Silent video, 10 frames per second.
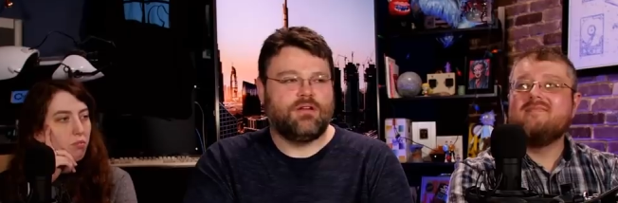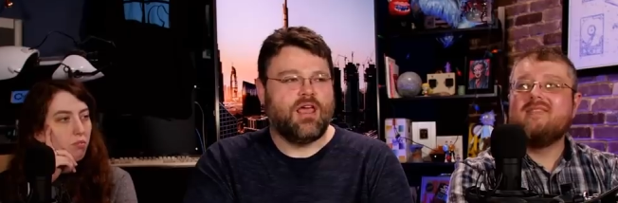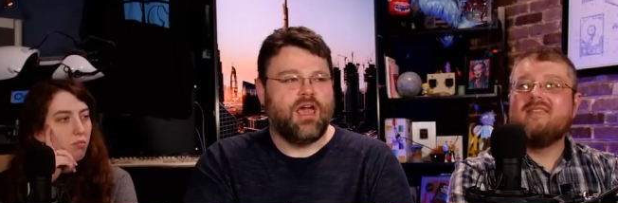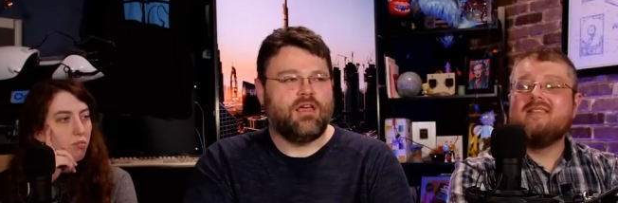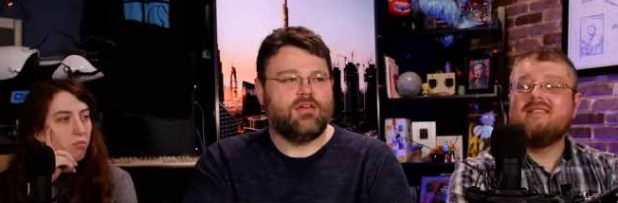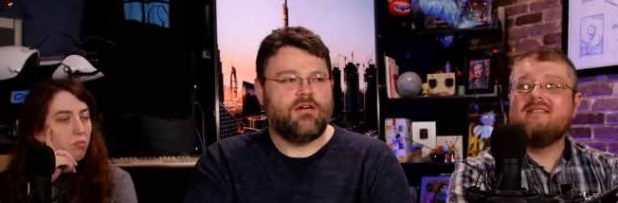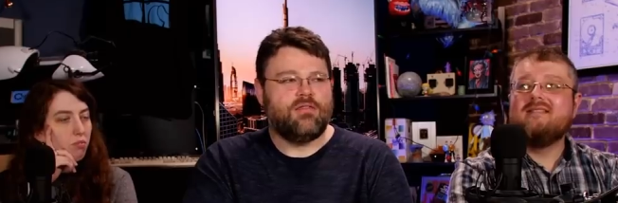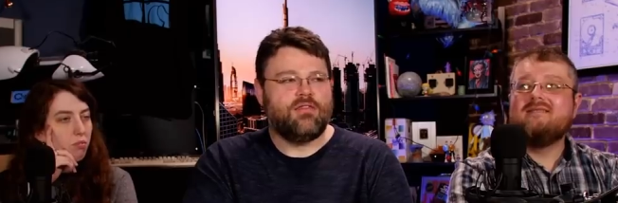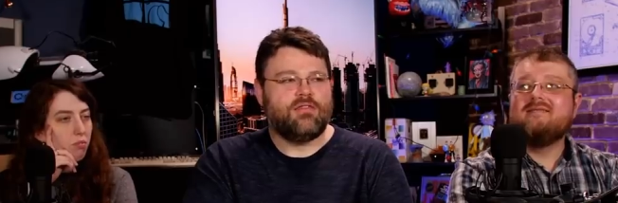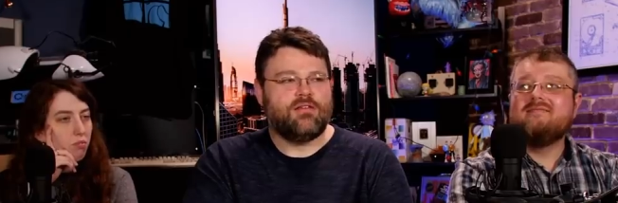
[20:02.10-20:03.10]
Speaker 1: But you know, I
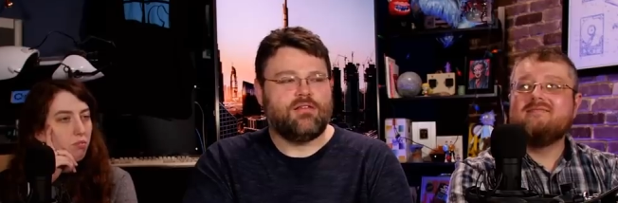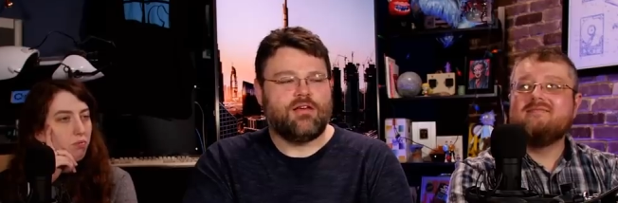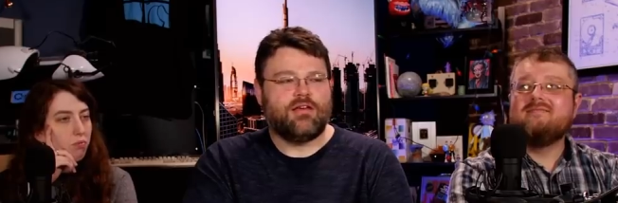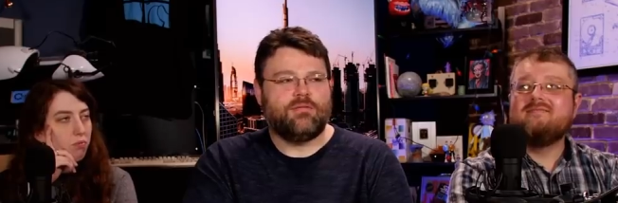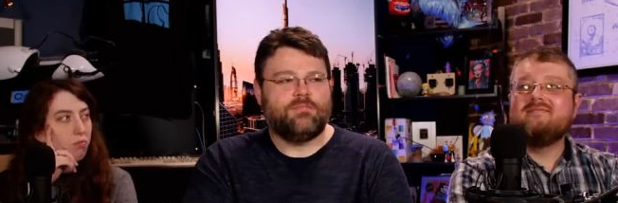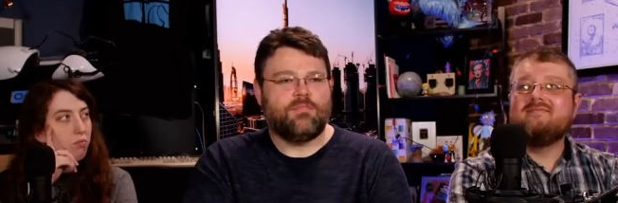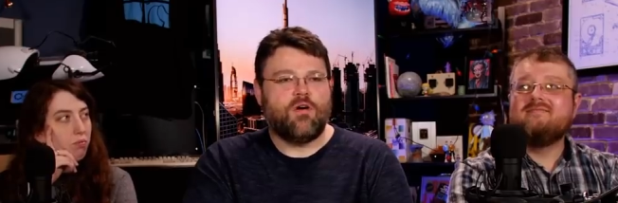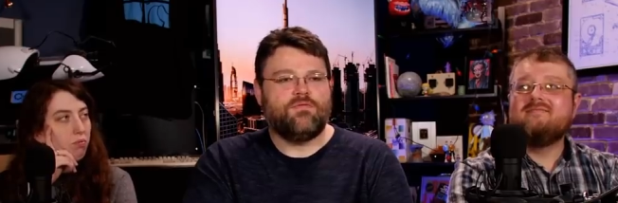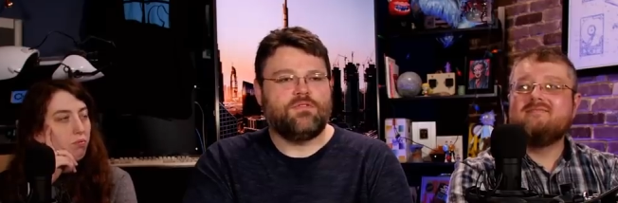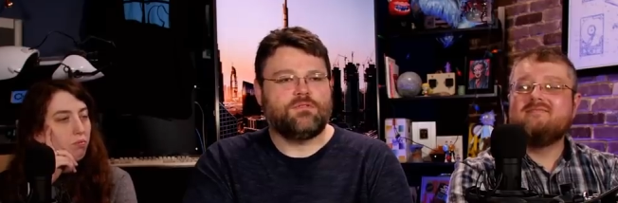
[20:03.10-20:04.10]
think that like
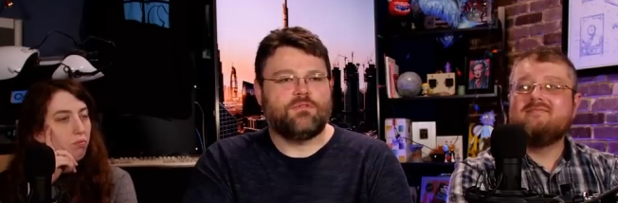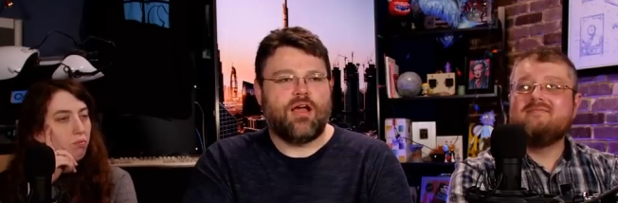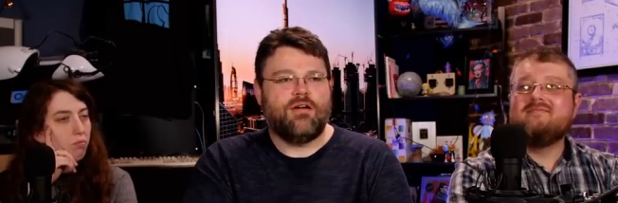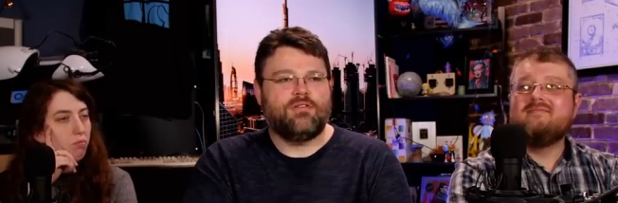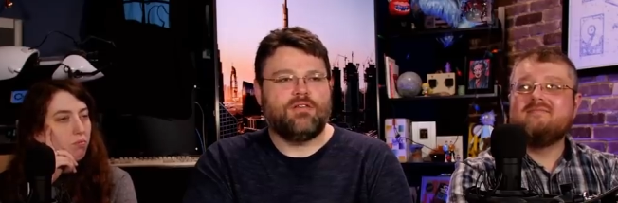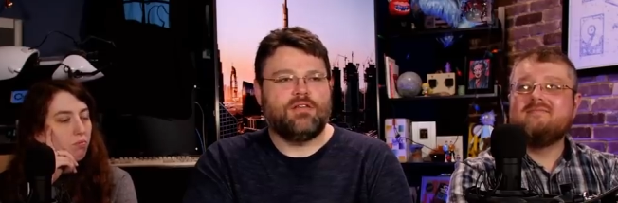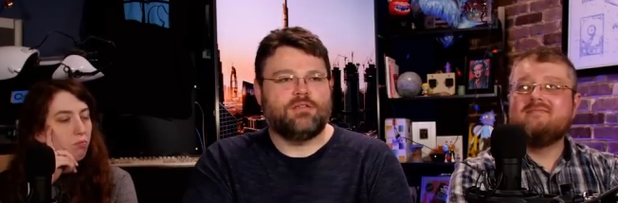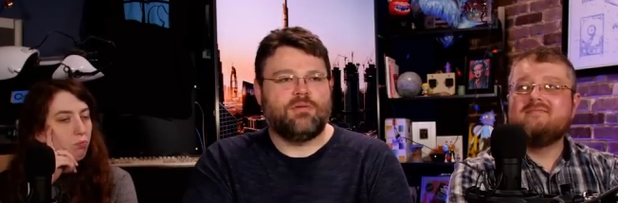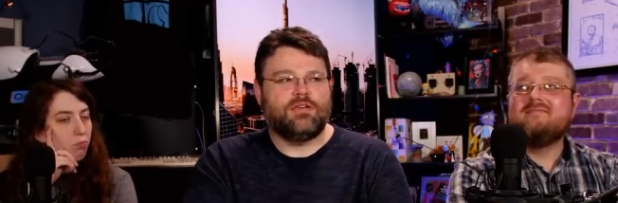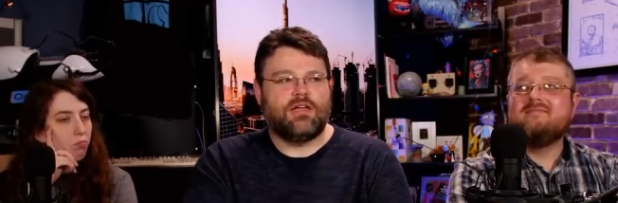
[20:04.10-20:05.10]
artificial gravity in
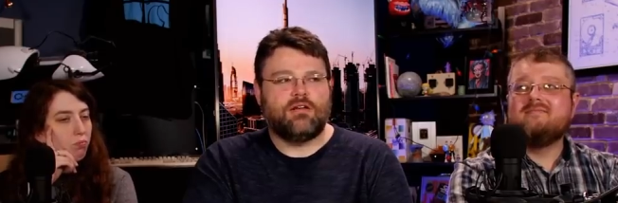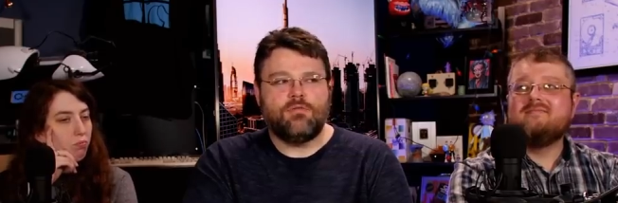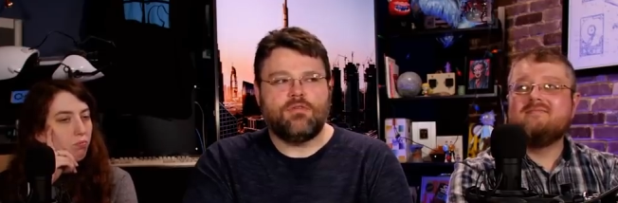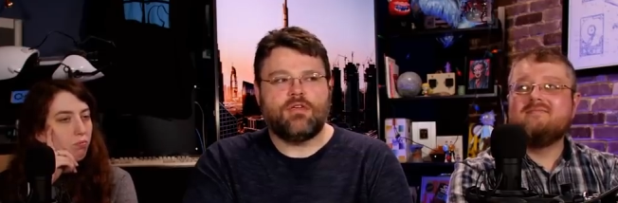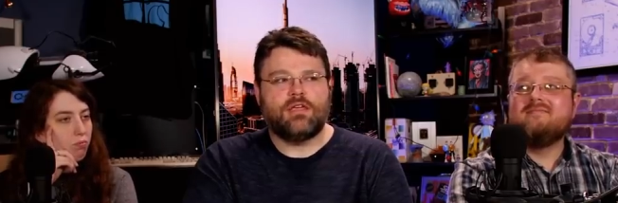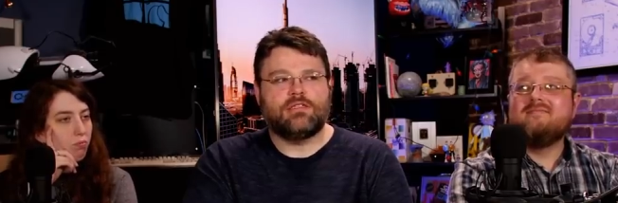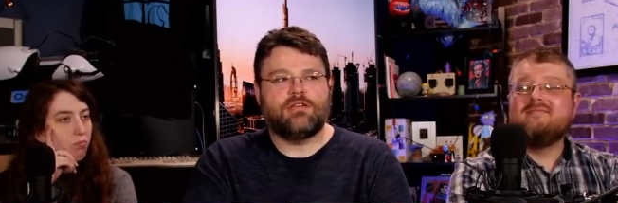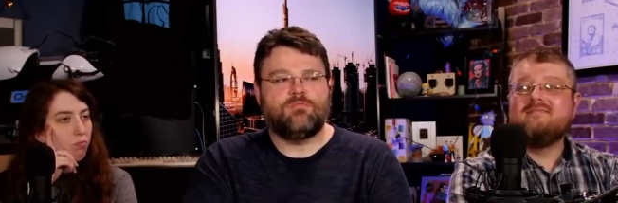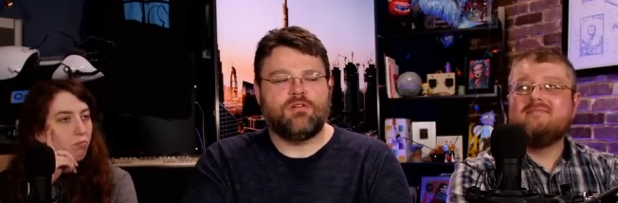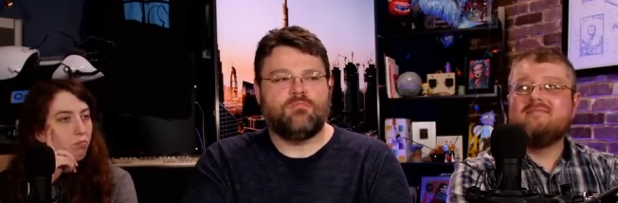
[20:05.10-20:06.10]
space, I don't think is
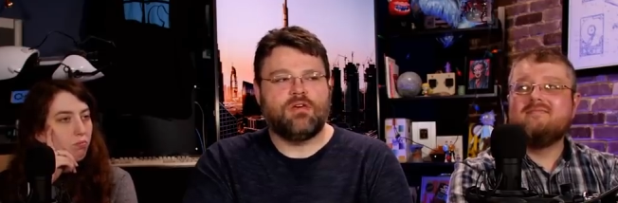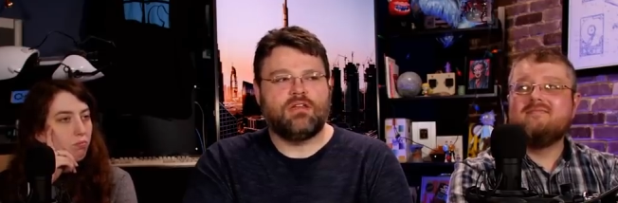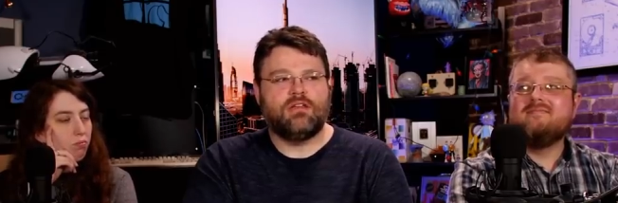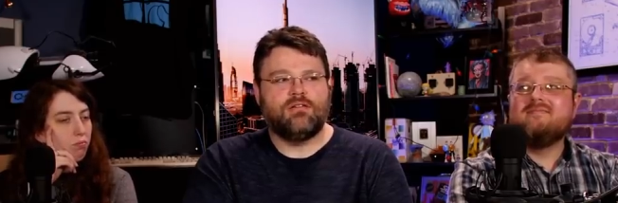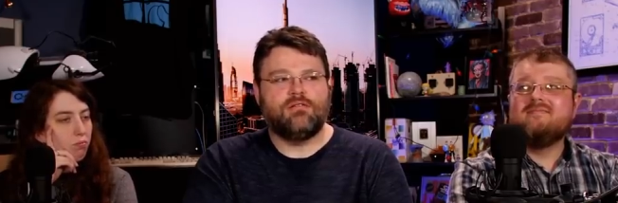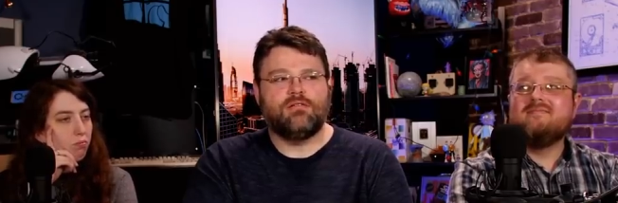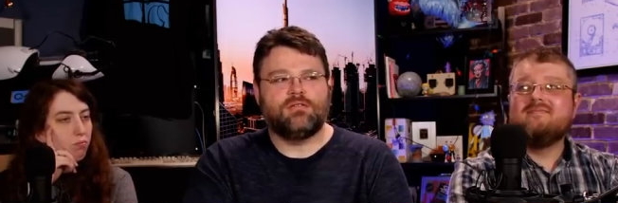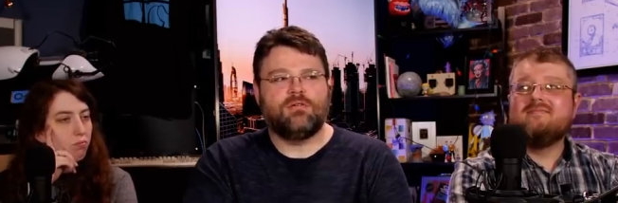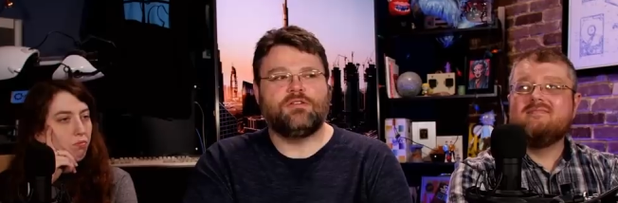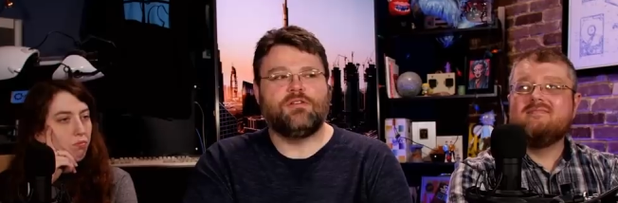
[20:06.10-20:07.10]
going to be a big deal,
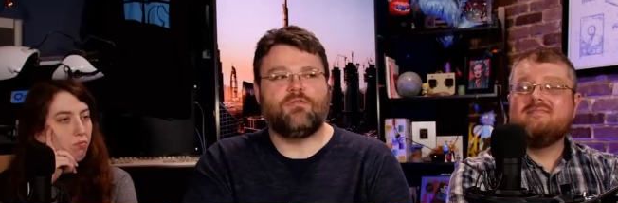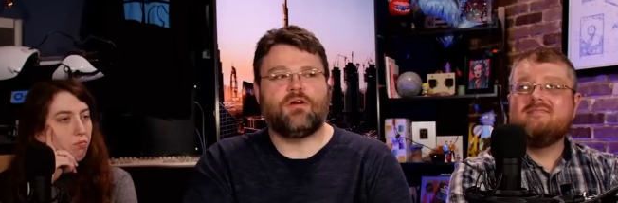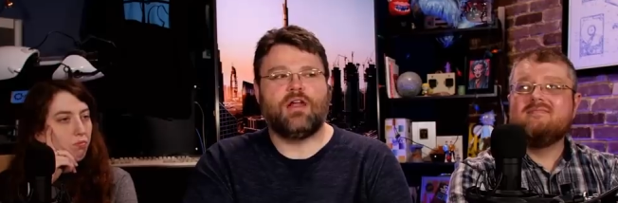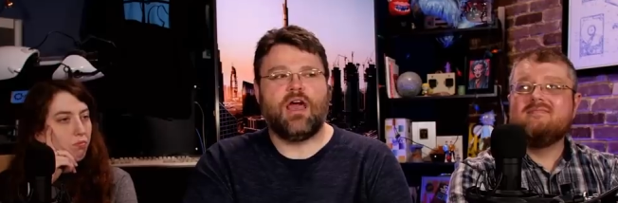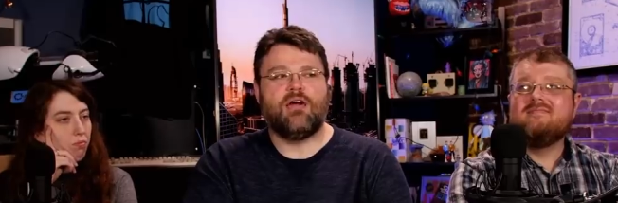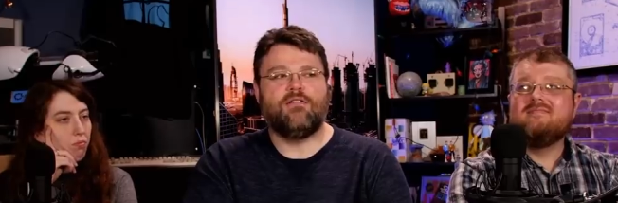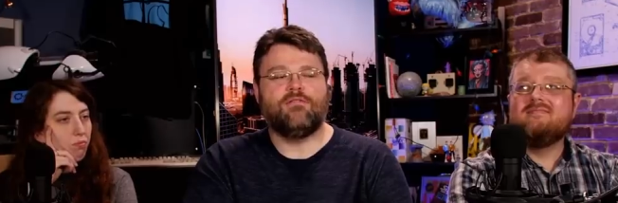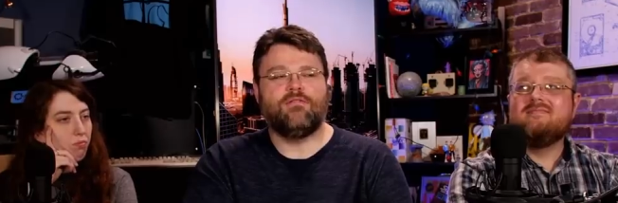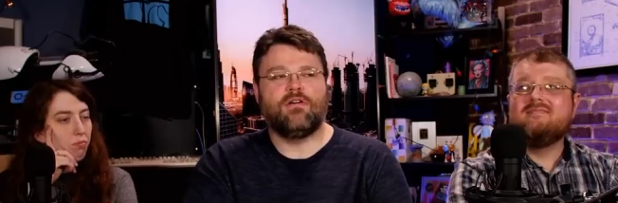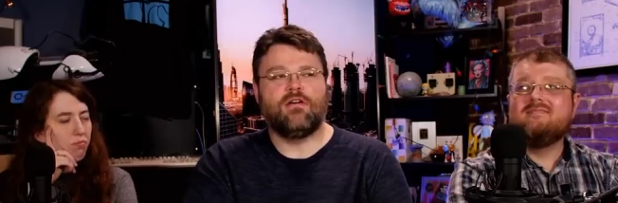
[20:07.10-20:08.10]
especially if we're going to
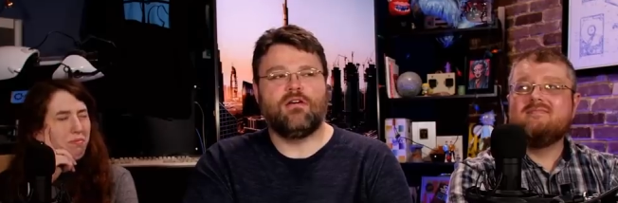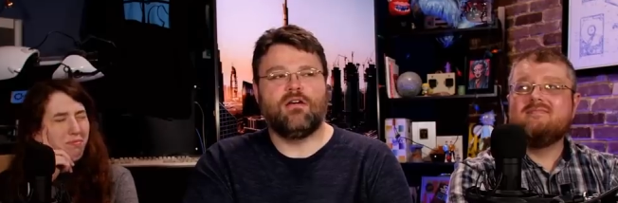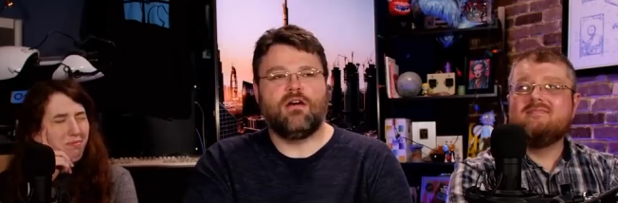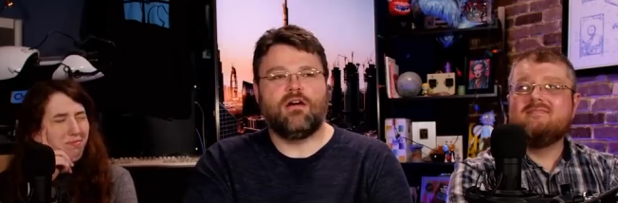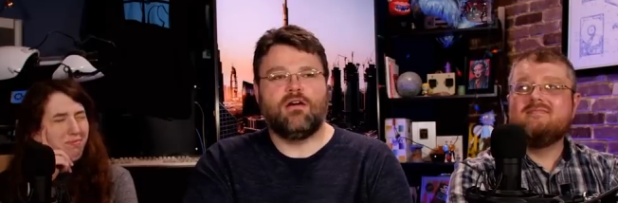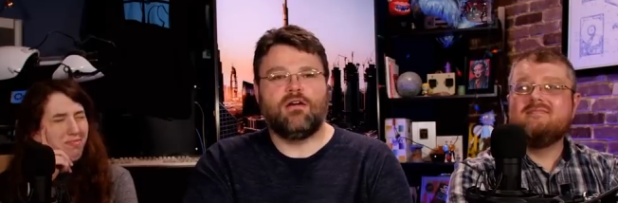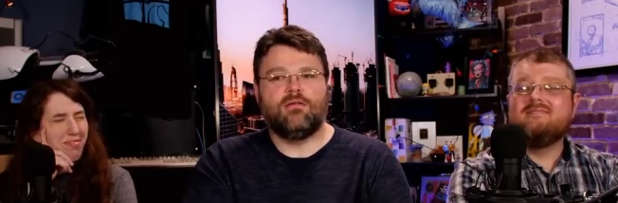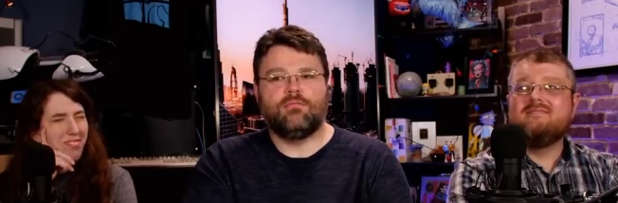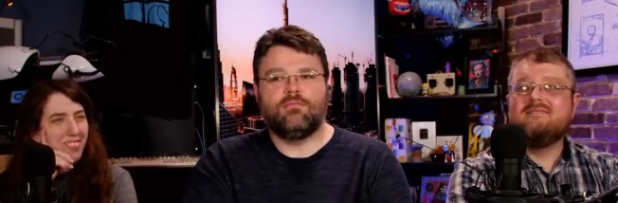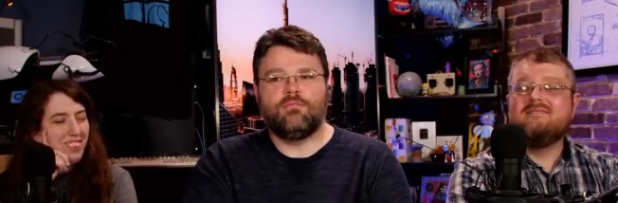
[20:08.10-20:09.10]
have uh,